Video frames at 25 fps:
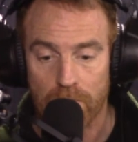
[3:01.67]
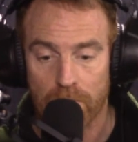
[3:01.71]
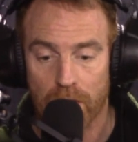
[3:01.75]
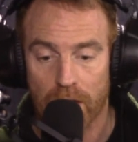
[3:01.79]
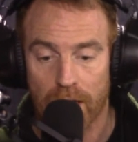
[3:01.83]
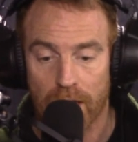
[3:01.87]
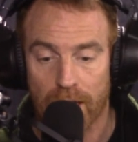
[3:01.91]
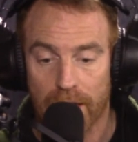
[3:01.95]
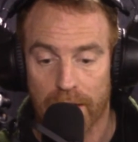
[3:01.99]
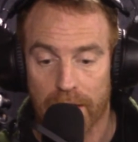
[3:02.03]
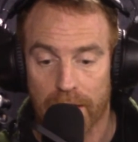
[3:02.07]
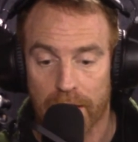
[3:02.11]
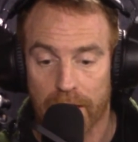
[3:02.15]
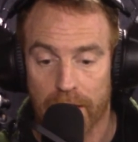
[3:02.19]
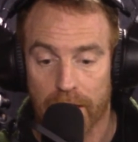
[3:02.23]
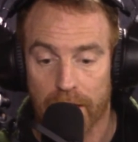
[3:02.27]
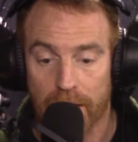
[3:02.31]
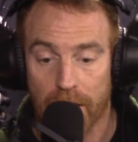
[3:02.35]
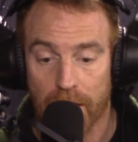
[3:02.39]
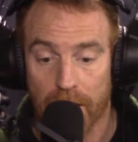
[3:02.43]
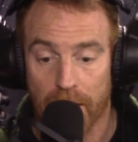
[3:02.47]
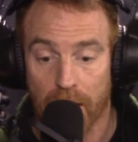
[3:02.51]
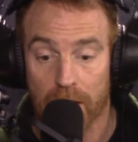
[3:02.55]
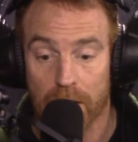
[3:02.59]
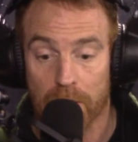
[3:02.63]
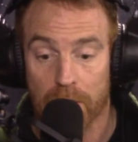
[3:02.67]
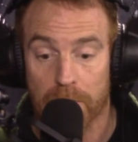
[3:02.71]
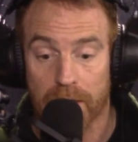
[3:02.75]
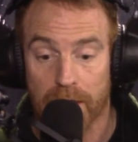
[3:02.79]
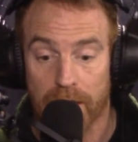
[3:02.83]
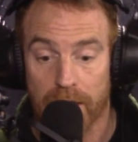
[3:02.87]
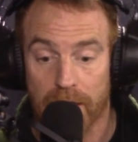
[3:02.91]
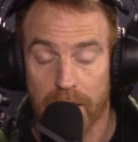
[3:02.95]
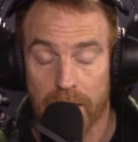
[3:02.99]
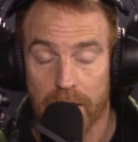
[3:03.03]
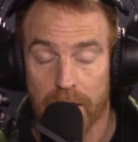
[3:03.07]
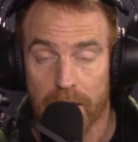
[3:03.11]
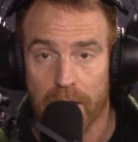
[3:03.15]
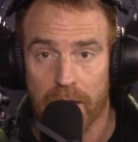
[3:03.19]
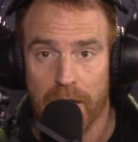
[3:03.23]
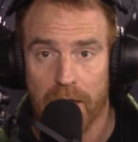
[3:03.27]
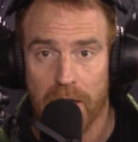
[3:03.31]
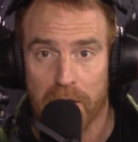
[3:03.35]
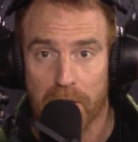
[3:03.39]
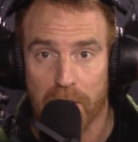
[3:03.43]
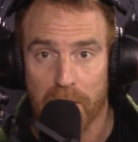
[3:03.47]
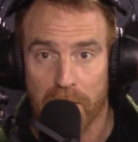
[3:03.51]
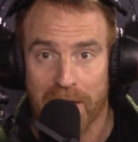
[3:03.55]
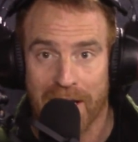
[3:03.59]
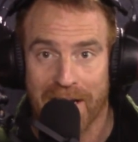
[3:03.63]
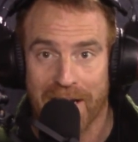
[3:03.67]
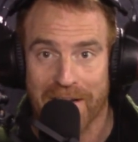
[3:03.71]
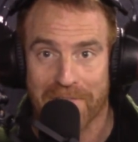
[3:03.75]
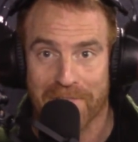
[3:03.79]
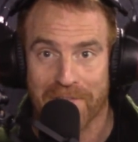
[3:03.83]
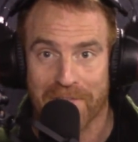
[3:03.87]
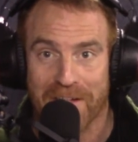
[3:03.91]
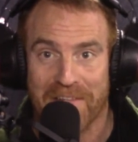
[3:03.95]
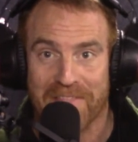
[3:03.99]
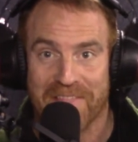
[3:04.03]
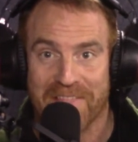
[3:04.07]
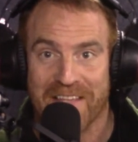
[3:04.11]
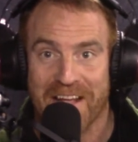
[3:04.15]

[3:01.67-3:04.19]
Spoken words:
And ultimately, you could get to 5,